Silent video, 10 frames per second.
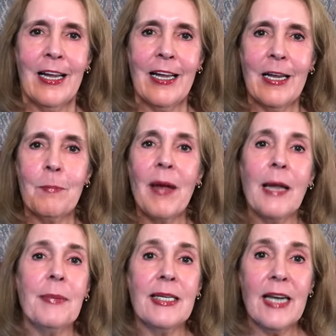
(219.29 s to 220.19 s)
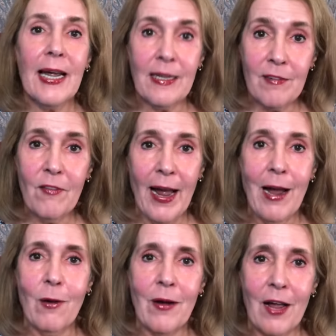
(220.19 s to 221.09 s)
and Baby Take a
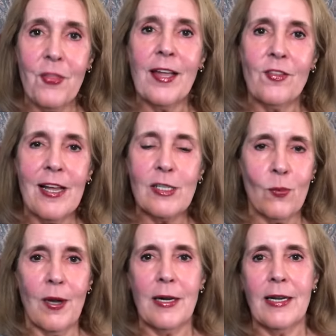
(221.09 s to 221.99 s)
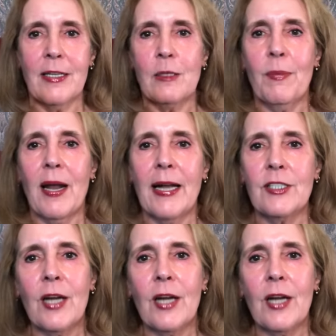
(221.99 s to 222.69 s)
Vow. I think that's what it is, but I,